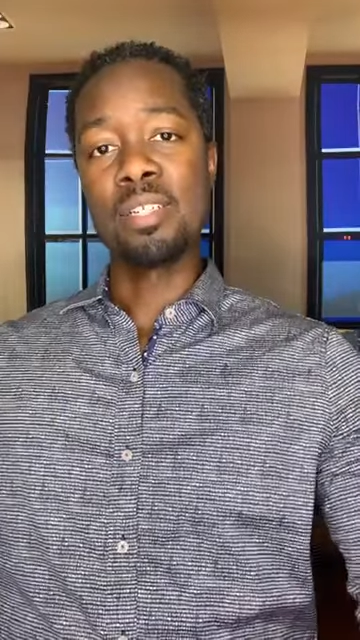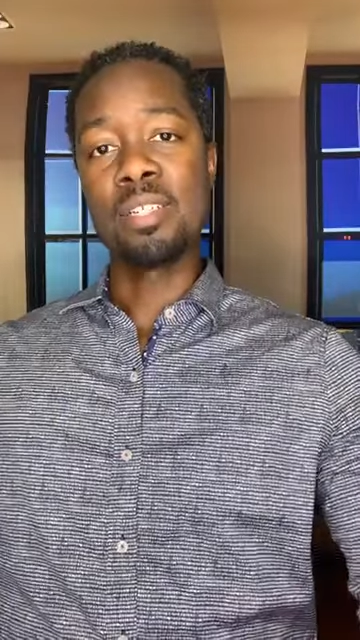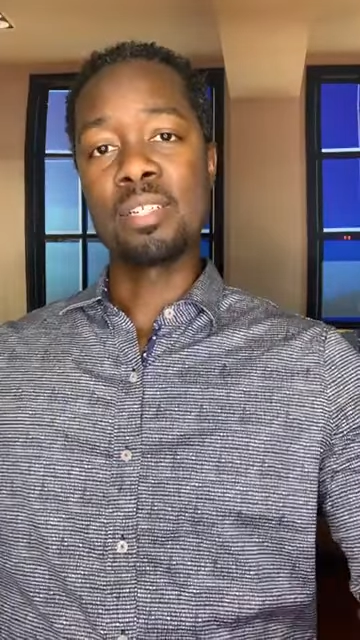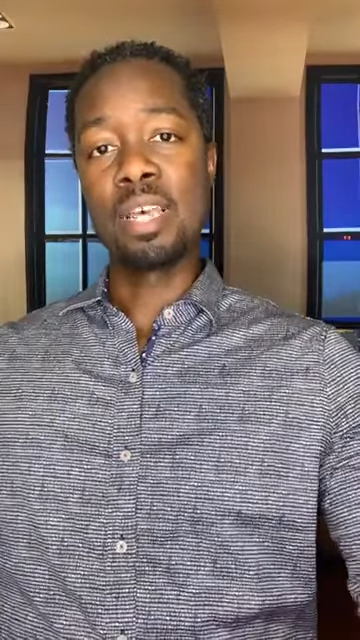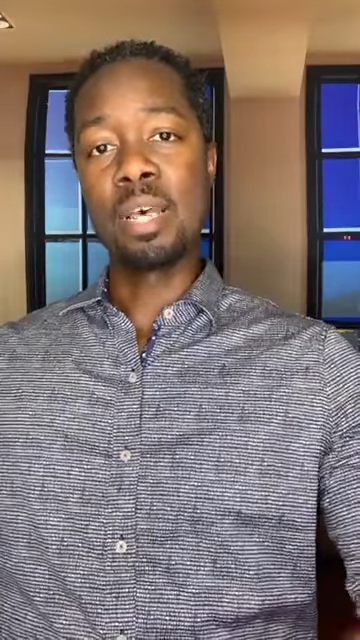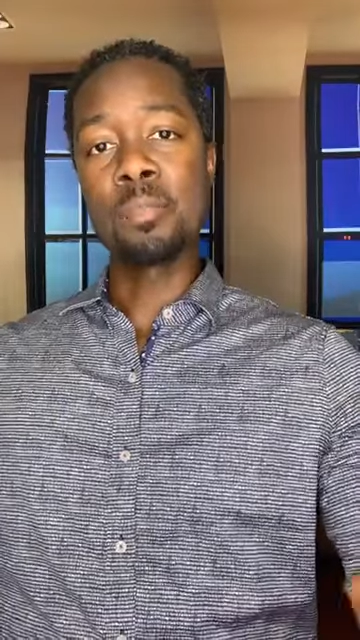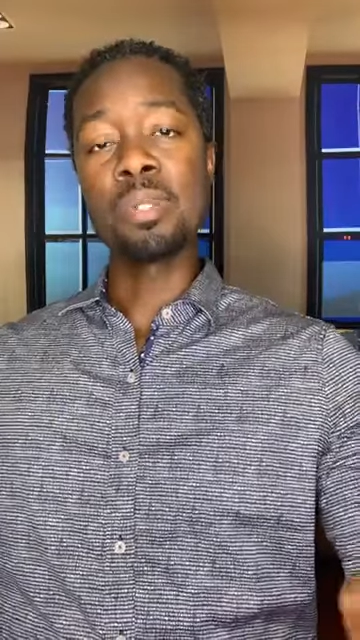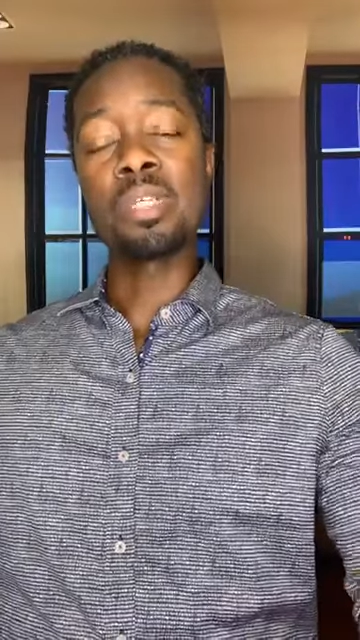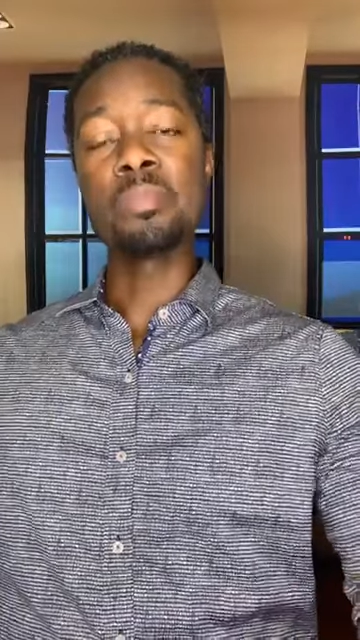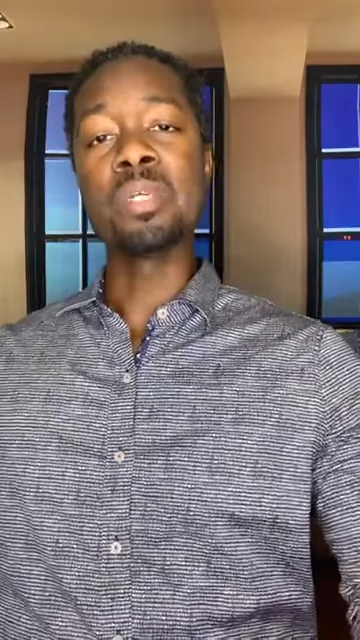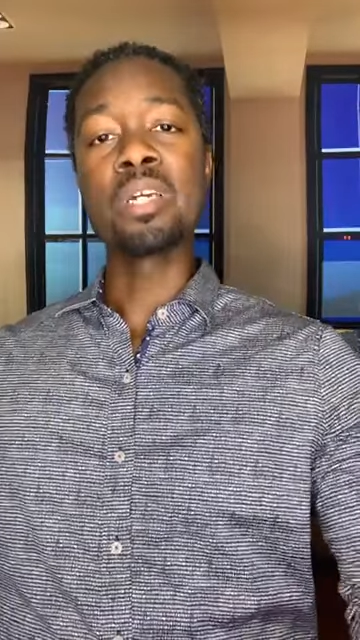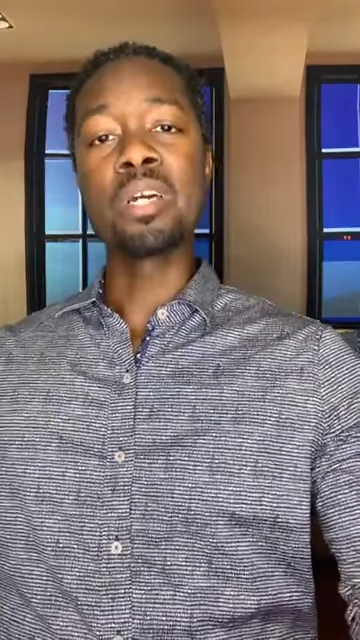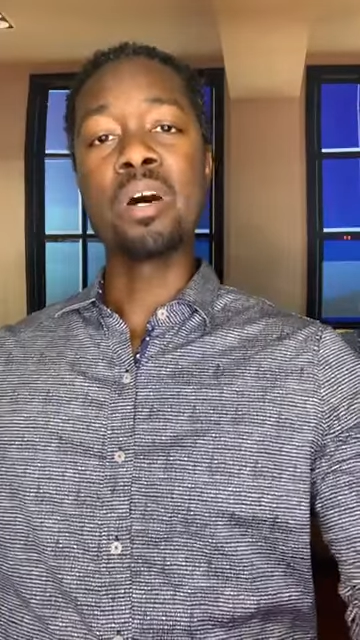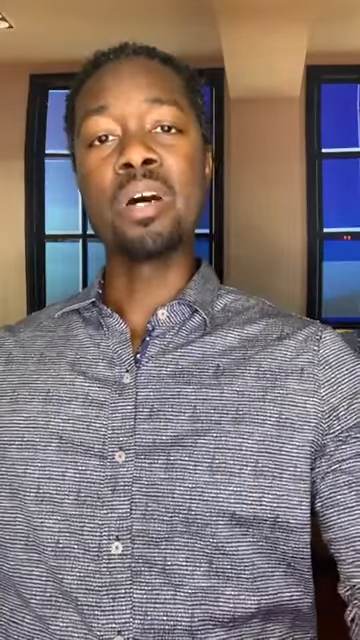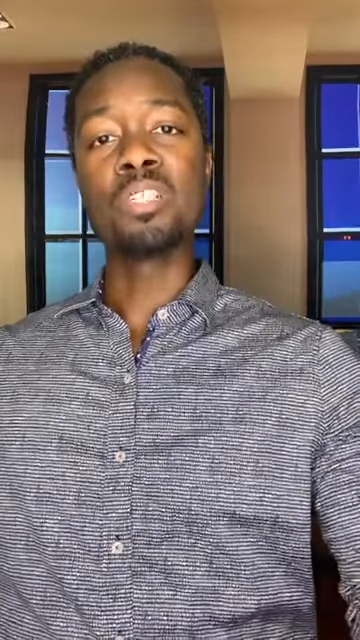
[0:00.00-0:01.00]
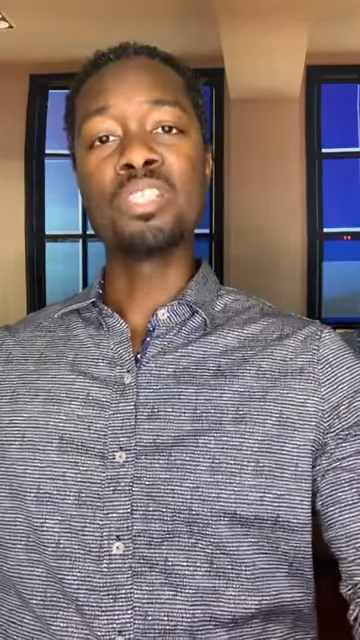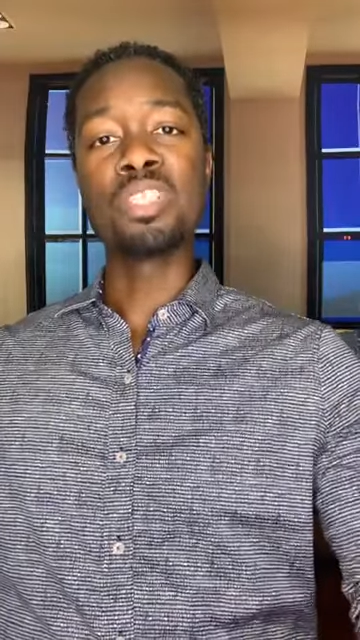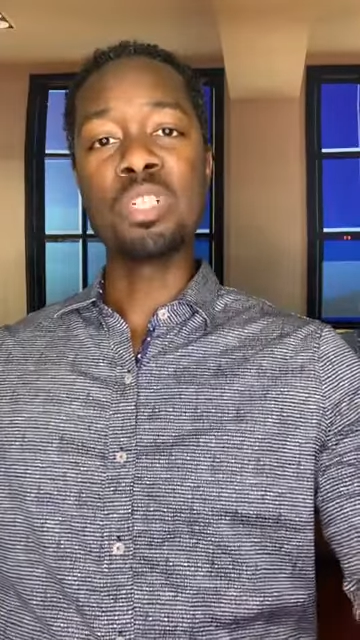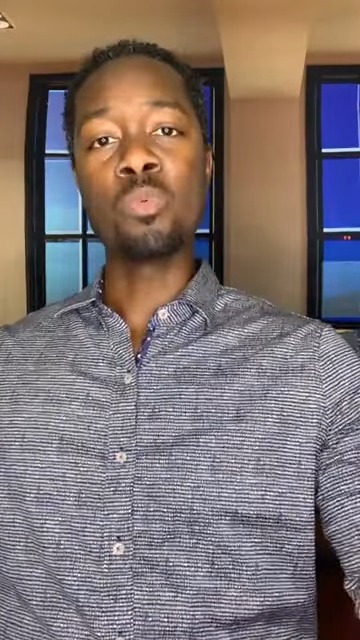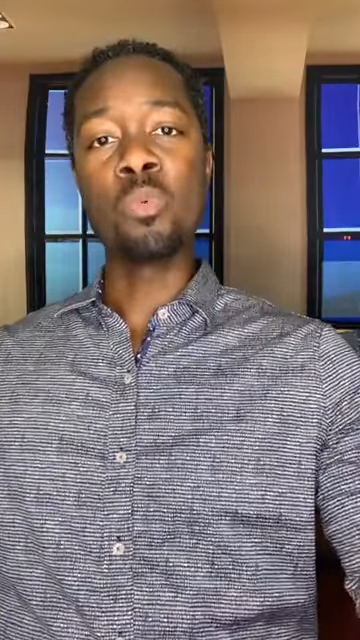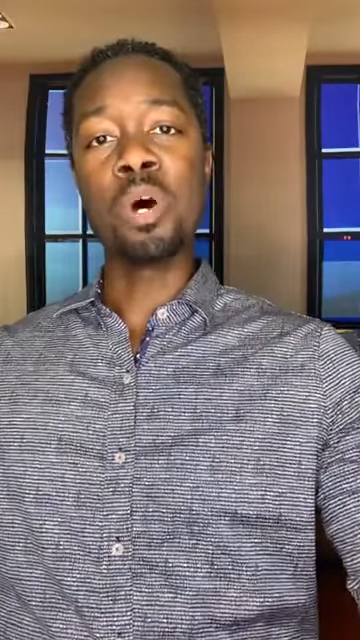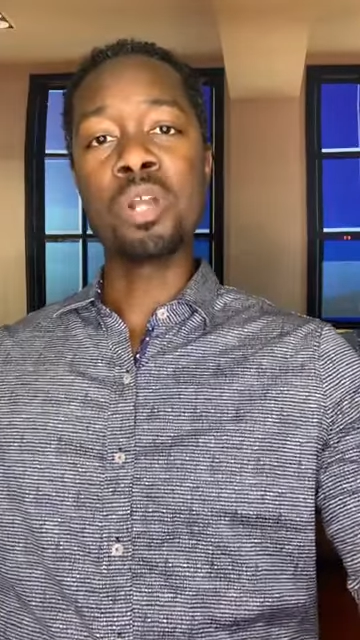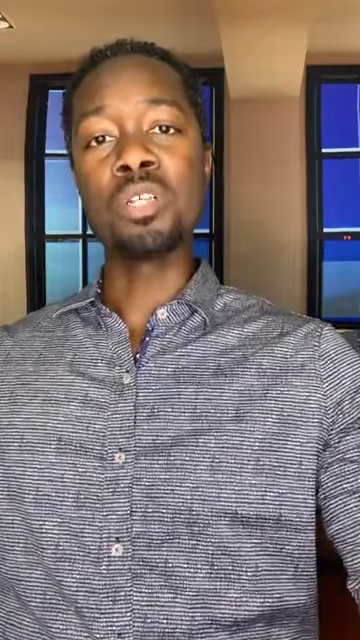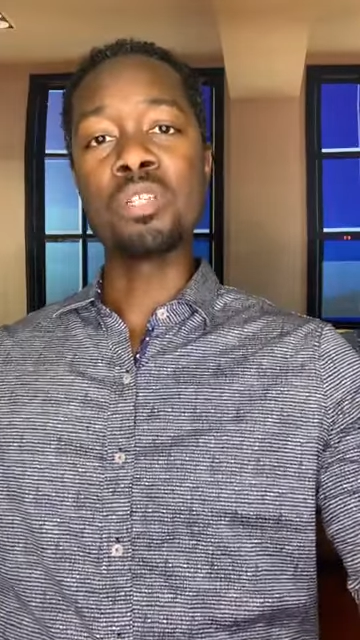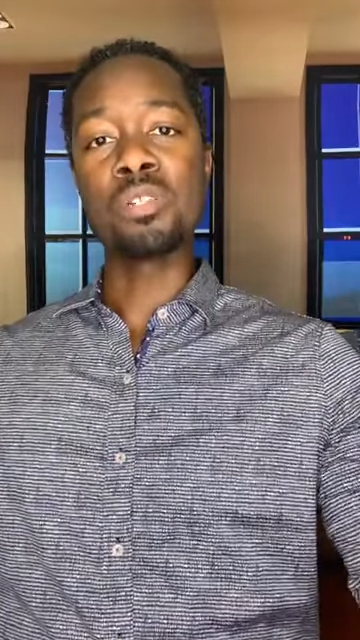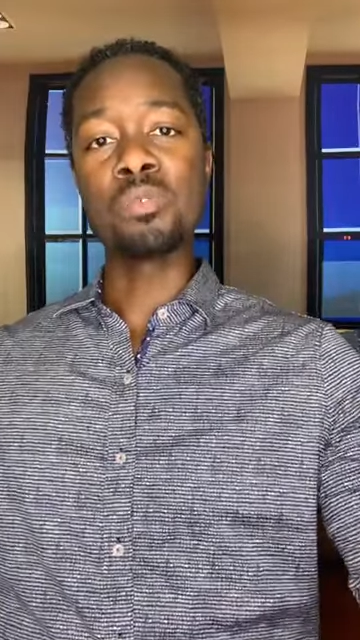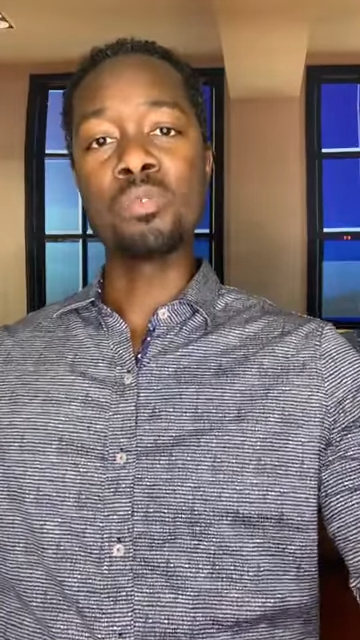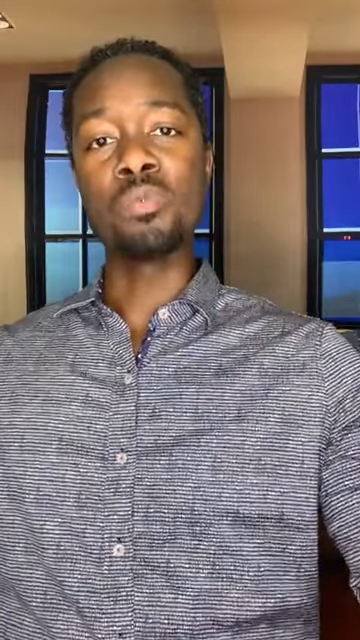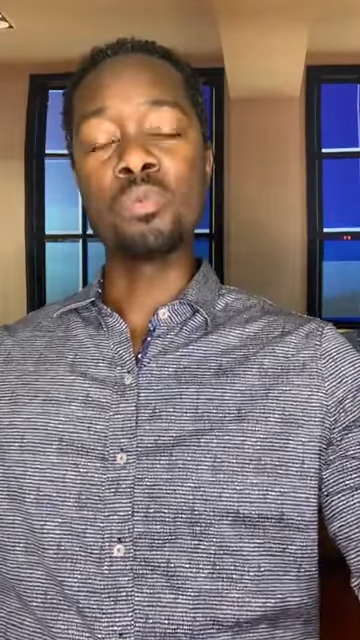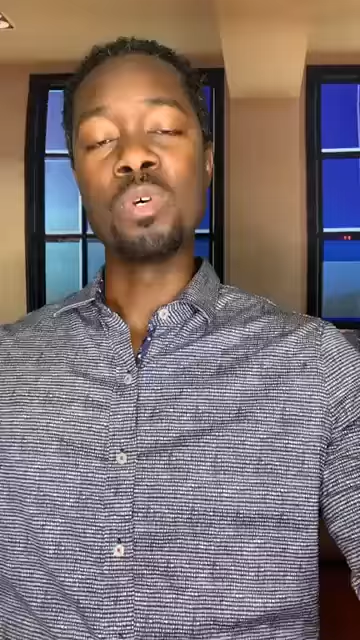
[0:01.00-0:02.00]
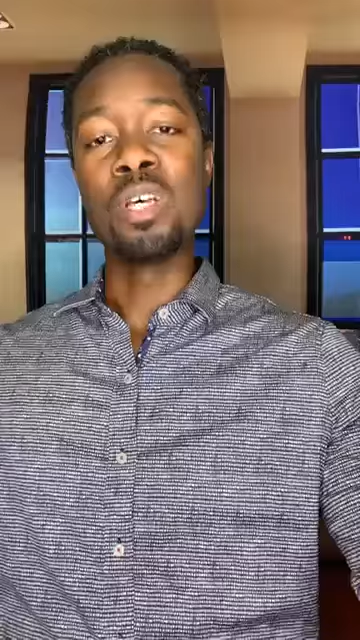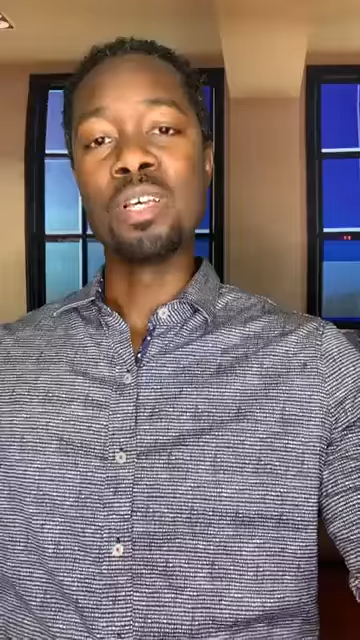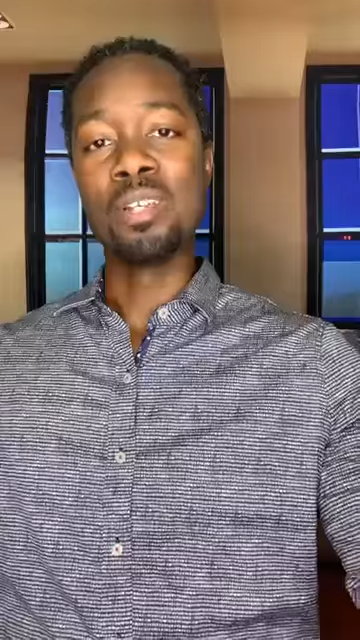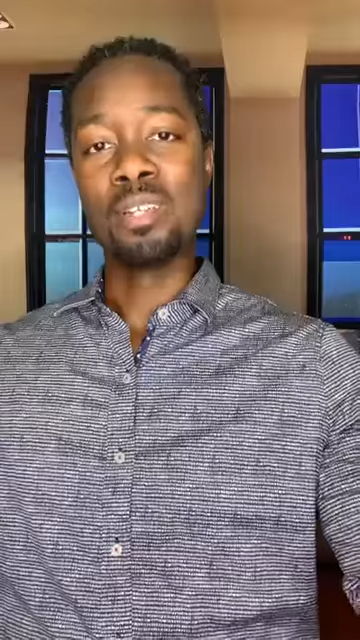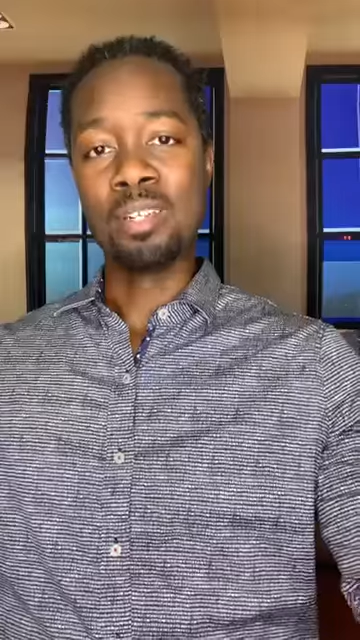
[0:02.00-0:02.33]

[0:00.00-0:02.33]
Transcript: simply because she wanted to